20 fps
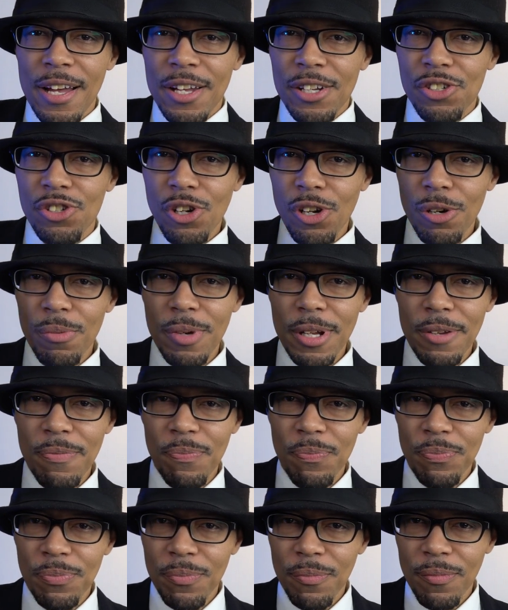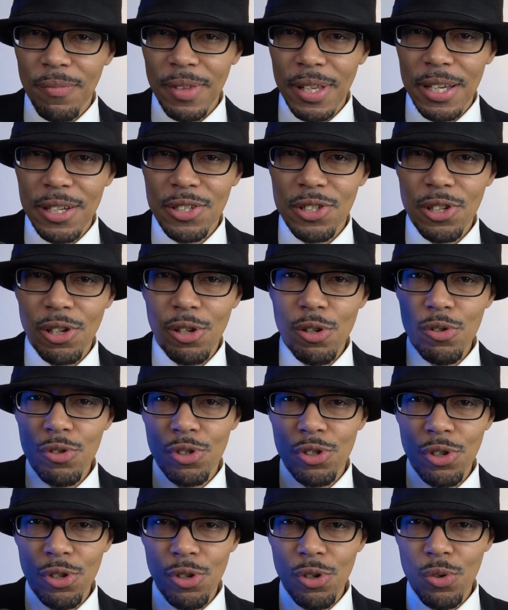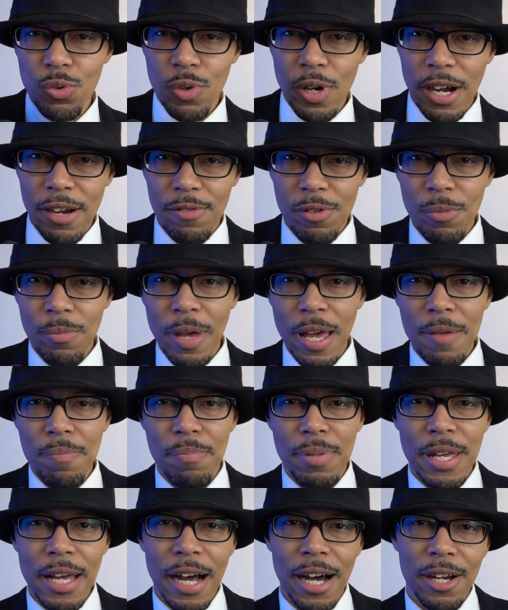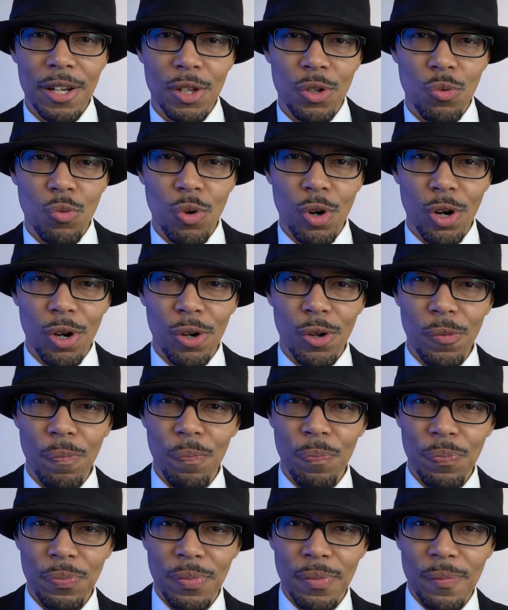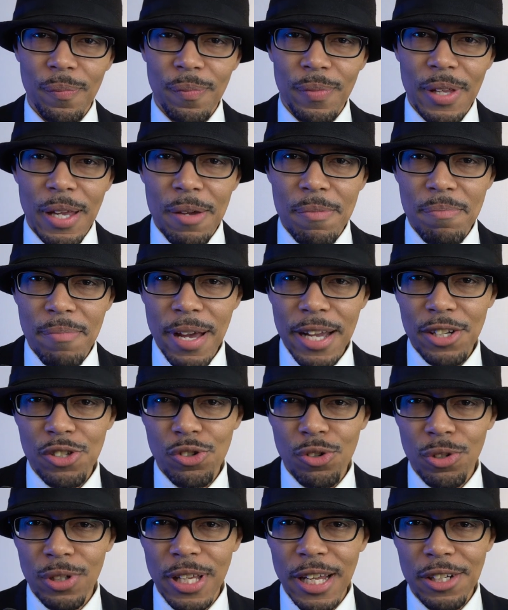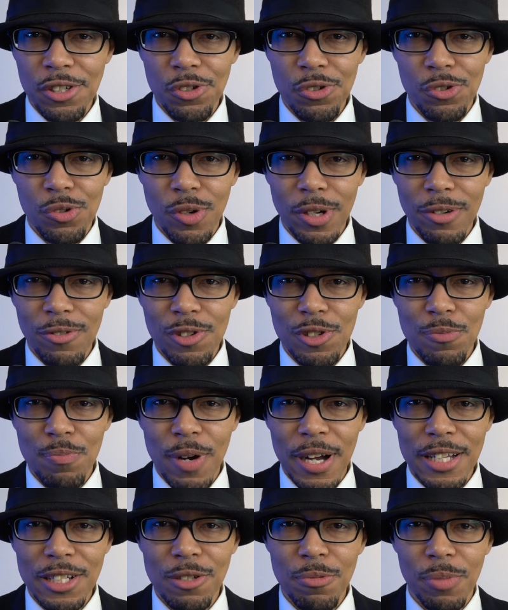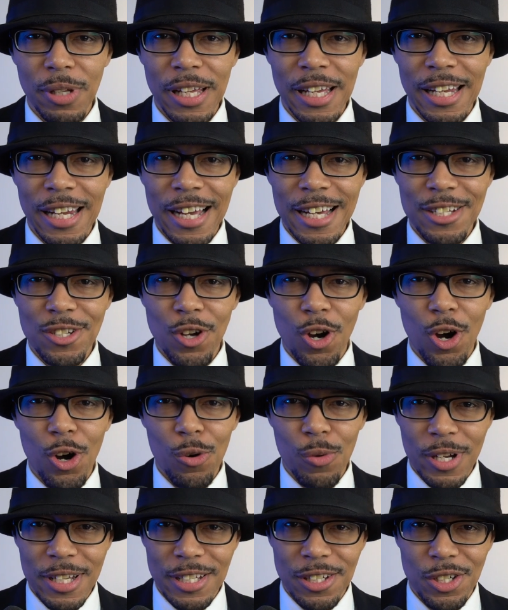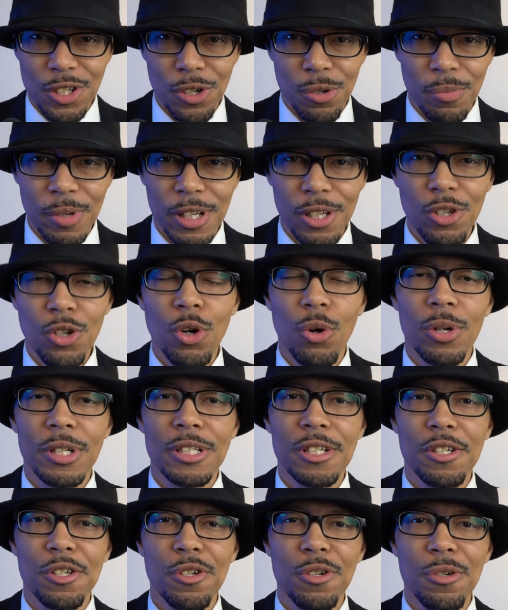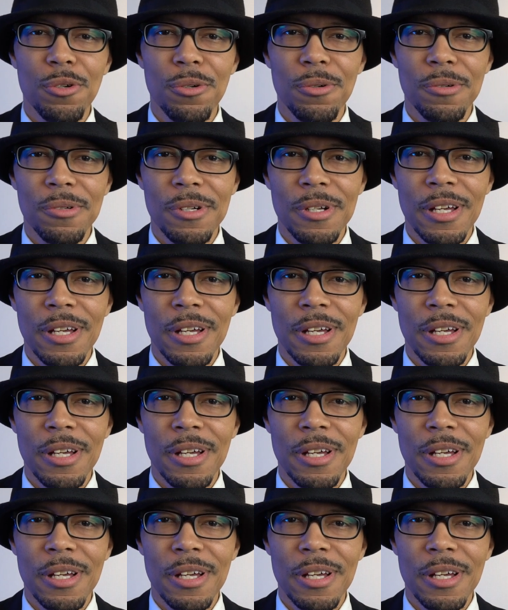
Gentlemen, salute to you wherever you may be out in the world. Make sure that you drink responsibly. And as always, gentlemen, you know what to do.